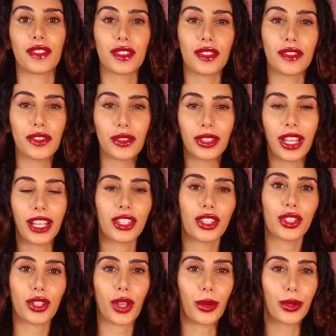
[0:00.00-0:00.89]
you feel
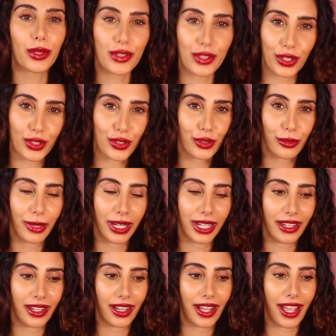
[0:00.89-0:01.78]
like you go on social
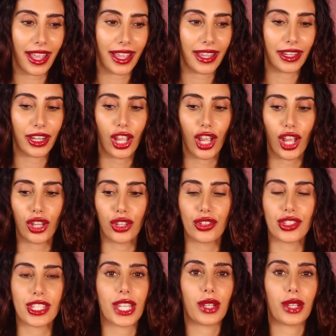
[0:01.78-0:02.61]
media and you